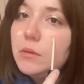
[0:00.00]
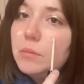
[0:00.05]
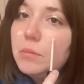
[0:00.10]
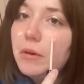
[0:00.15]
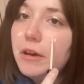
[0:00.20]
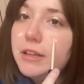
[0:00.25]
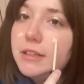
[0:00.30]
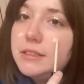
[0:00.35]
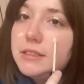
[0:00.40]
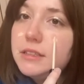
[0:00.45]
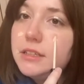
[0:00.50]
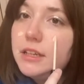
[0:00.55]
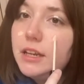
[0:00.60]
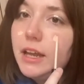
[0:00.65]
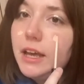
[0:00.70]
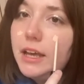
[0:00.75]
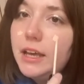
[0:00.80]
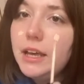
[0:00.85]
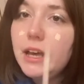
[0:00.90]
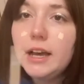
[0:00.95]
But
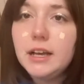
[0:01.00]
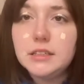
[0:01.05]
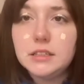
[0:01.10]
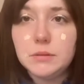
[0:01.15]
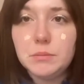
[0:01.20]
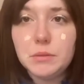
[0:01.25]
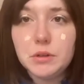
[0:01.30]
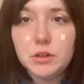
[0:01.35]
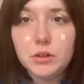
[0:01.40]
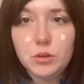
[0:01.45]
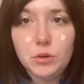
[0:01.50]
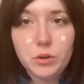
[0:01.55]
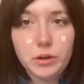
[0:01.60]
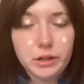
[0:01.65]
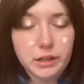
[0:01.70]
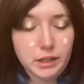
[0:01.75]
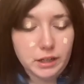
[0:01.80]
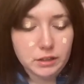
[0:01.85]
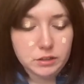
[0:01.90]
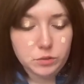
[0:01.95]
today, as I'm
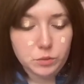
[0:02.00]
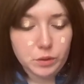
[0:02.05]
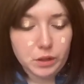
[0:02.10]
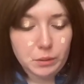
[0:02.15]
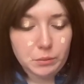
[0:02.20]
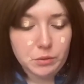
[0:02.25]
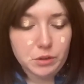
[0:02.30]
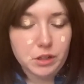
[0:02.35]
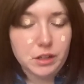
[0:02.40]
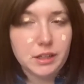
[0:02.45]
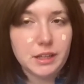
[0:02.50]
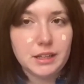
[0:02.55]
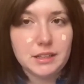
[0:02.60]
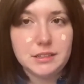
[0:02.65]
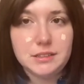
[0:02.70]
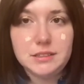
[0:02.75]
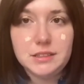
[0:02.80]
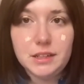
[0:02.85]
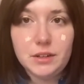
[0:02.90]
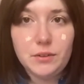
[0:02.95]
recording, is when I'm gonna
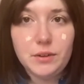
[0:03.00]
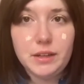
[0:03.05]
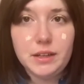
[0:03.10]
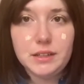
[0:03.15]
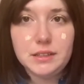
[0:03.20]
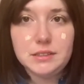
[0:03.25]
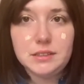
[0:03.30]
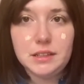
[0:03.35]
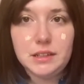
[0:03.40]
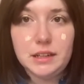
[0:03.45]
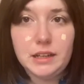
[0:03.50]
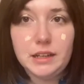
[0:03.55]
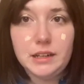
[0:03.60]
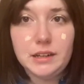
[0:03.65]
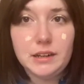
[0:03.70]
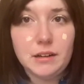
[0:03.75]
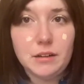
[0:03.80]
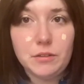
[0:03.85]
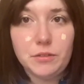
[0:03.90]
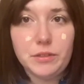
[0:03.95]
get serious and
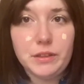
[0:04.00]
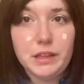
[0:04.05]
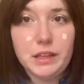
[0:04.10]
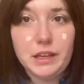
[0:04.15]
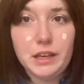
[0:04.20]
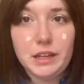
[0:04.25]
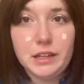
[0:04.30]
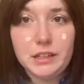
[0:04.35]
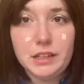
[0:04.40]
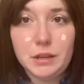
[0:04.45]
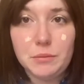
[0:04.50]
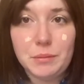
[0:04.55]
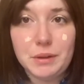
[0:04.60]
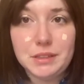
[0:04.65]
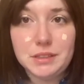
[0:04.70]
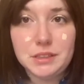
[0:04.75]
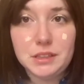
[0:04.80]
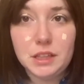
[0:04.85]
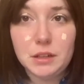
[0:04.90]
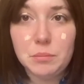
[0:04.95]
eat healthy and get
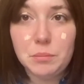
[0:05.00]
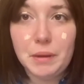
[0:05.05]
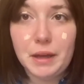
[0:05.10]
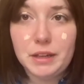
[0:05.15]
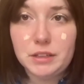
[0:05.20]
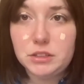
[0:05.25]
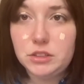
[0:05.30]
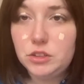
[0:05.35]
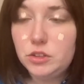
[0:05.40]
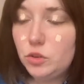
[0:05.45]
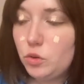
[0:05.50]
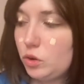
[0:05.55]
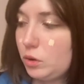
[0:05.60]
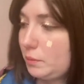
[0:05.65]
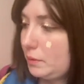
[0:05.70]
my skin back to normal.